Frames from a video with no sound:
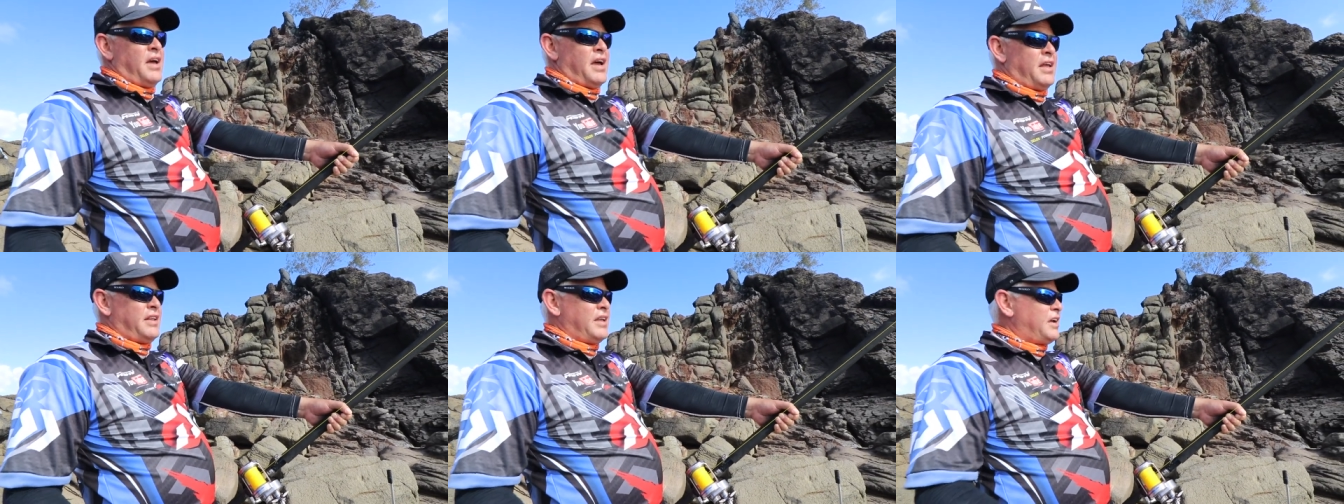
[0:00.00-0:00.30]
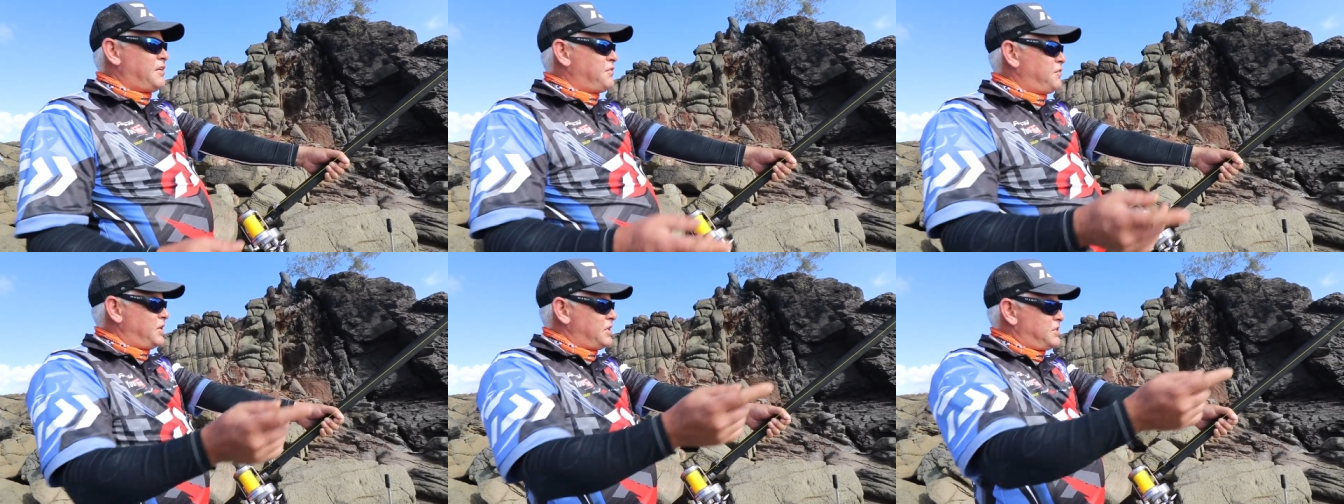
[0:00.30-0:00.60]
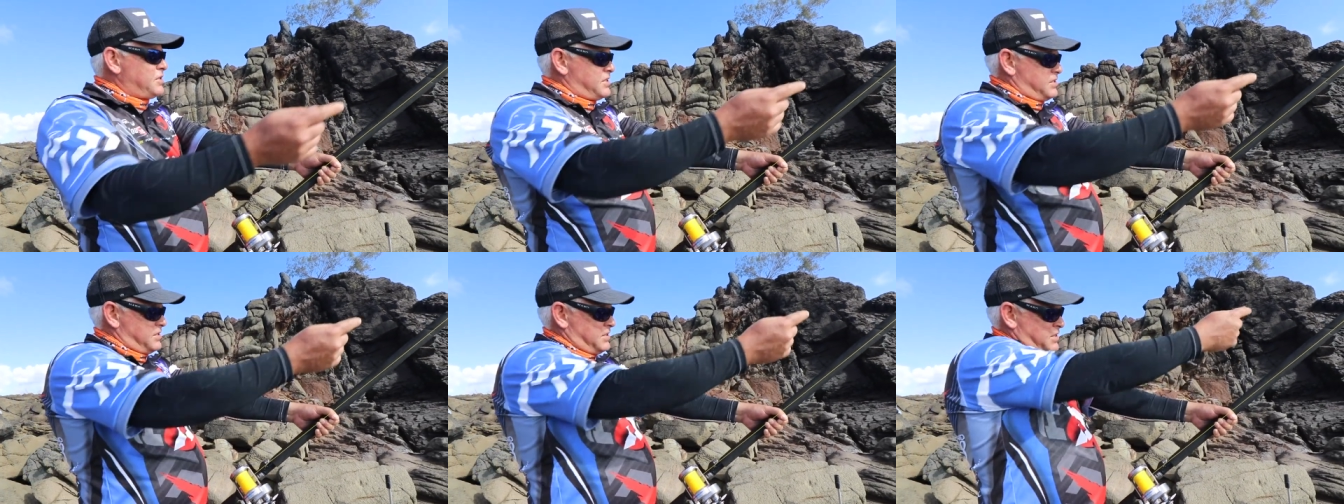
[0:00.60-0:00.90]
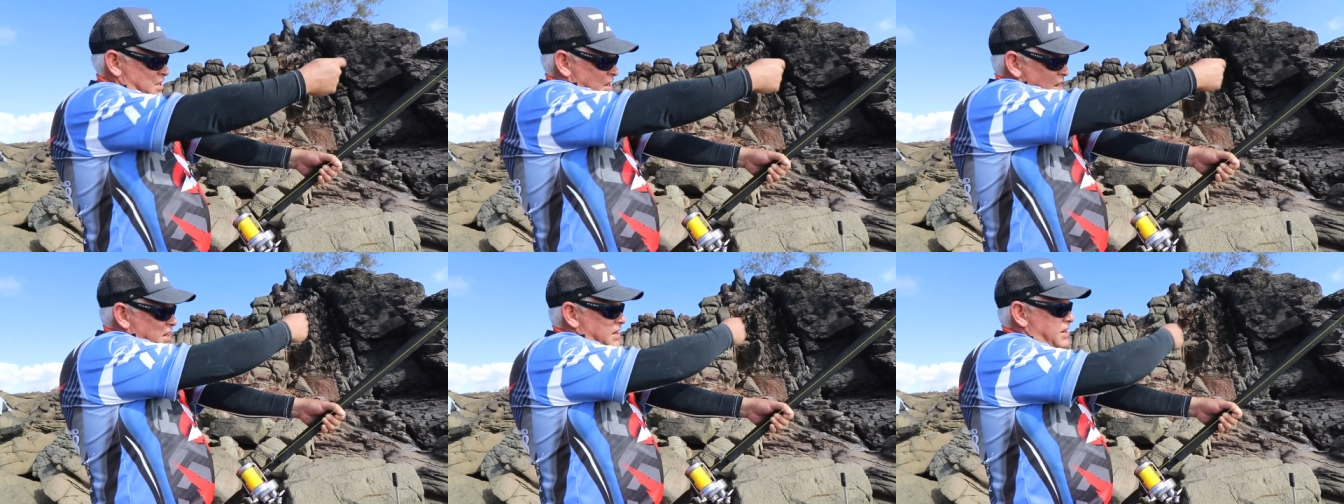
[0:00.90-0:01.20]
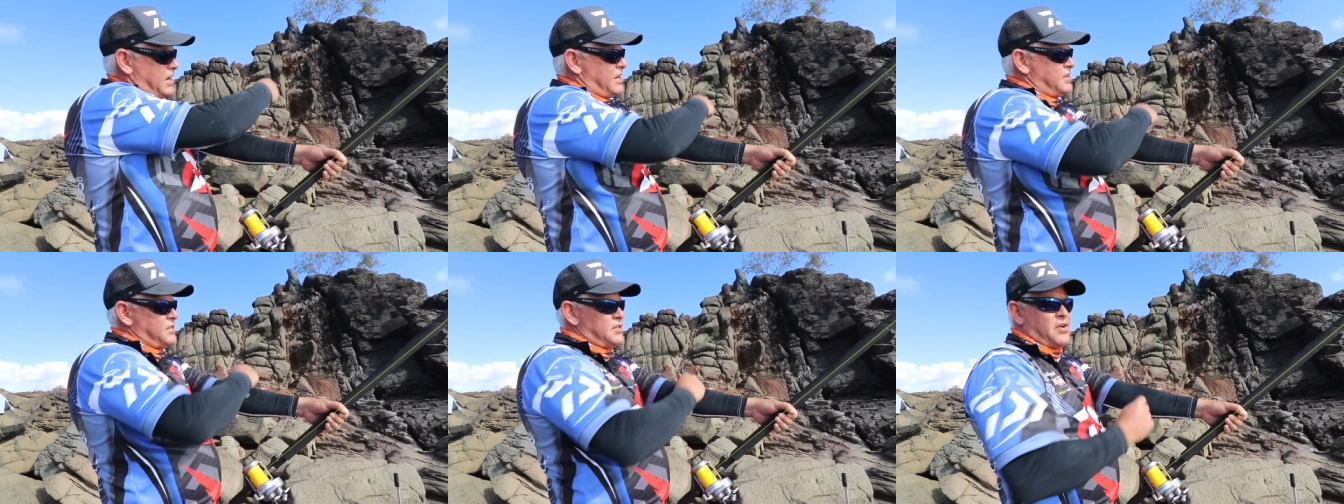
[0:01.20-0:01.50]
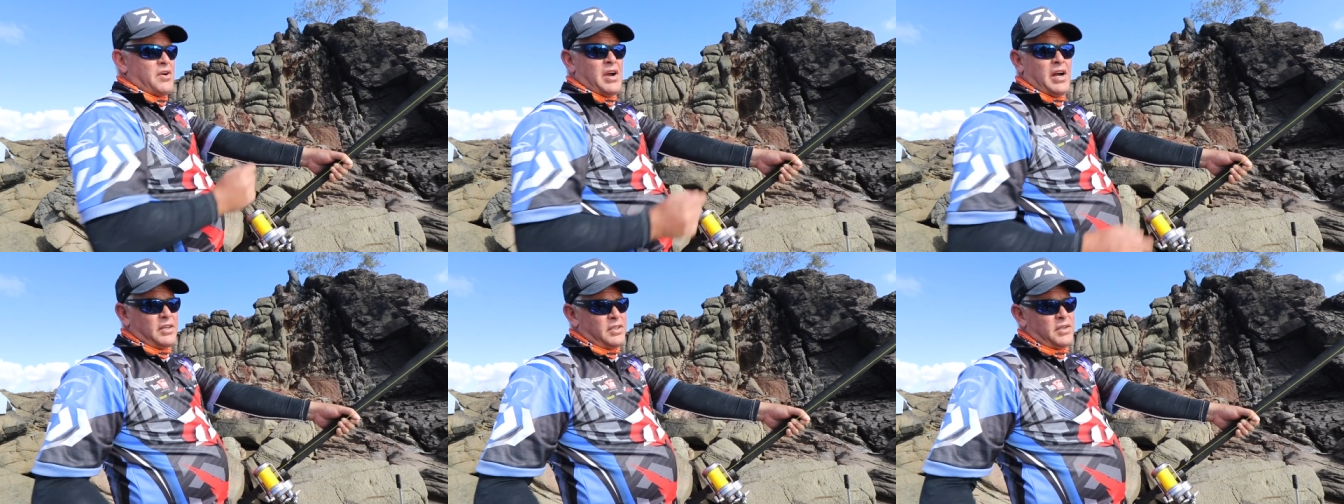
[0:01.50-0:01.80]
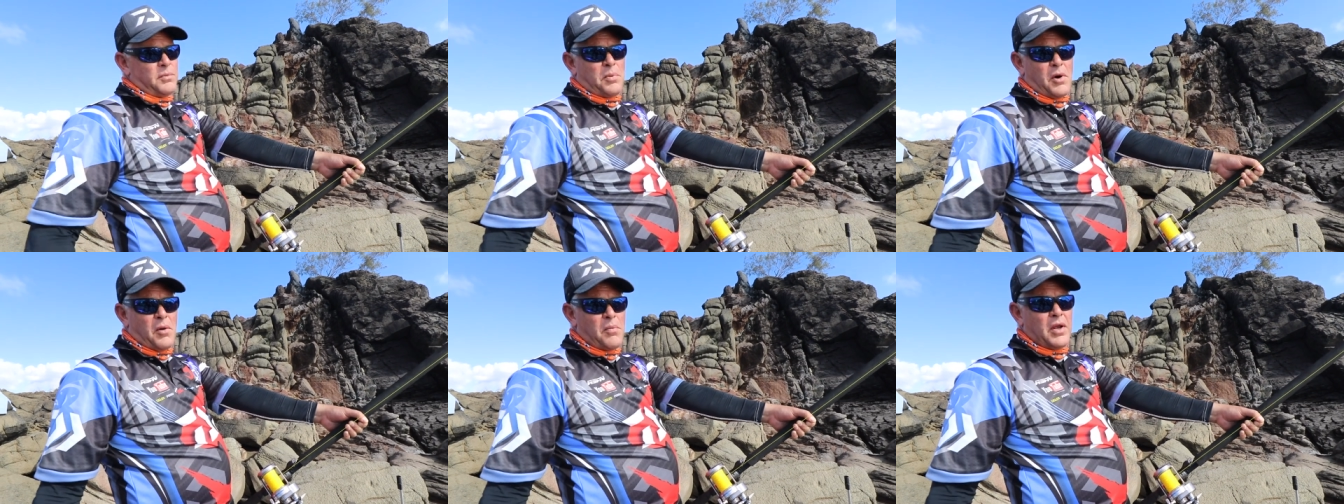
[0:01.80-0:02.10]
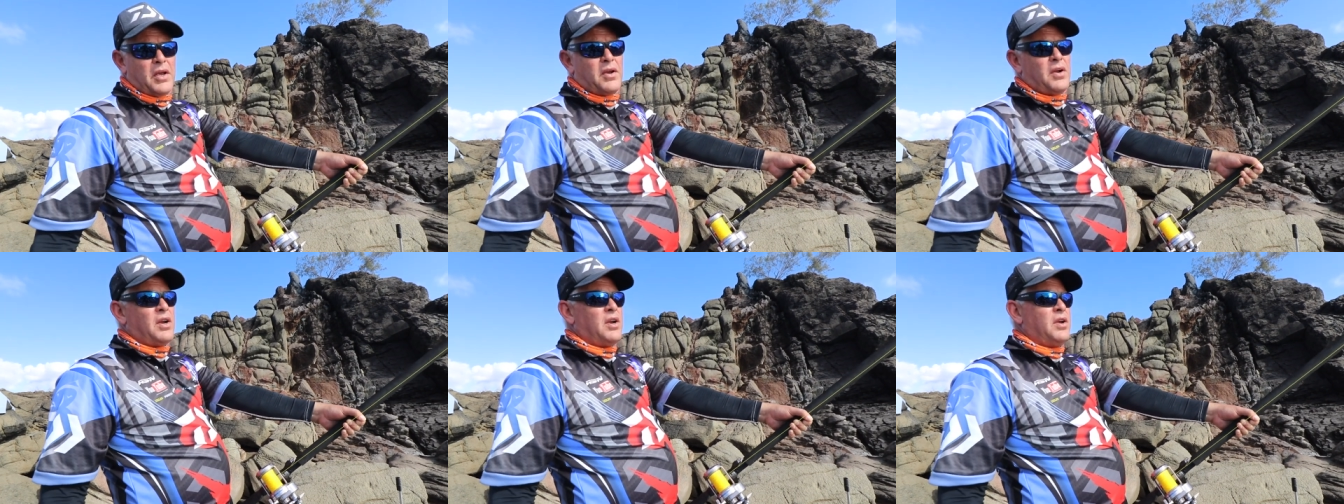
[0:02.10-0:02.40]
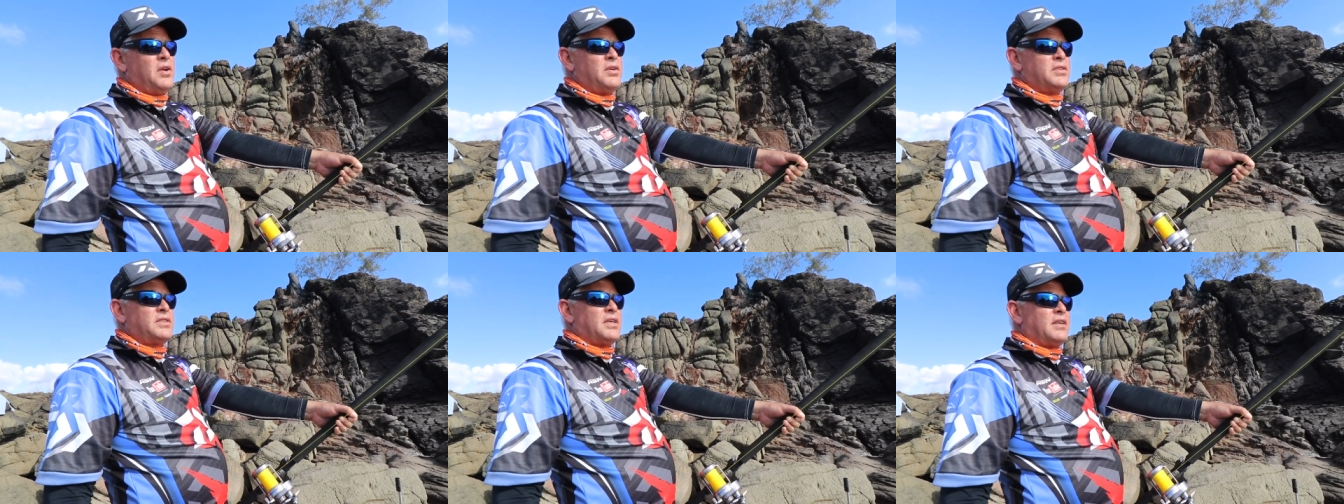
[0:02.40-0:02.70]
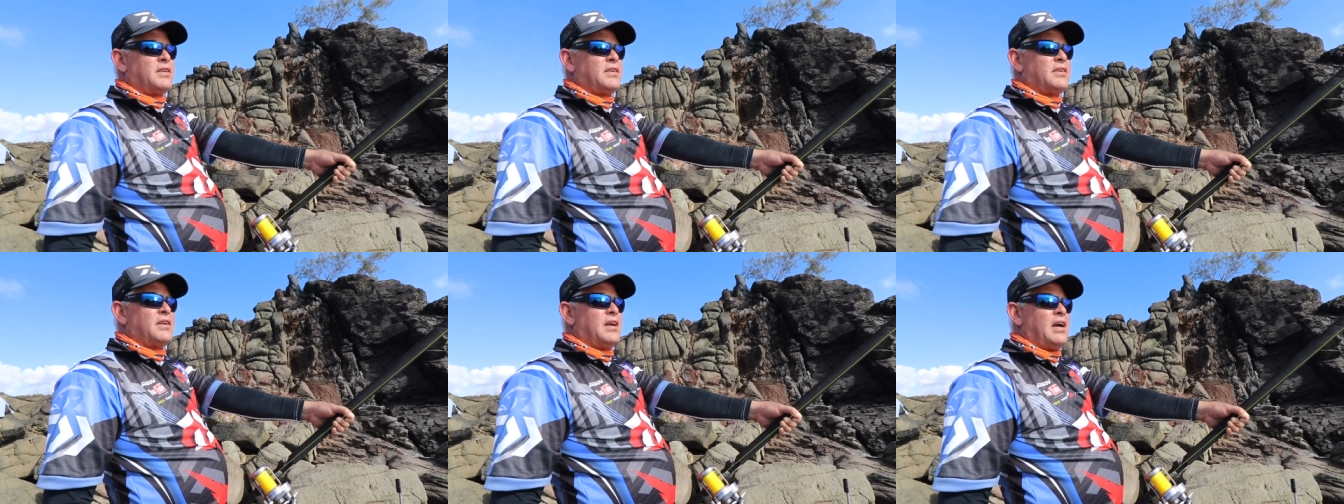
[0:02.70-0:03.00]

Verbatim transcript: and that fish then goes around, you're probably going to lose it.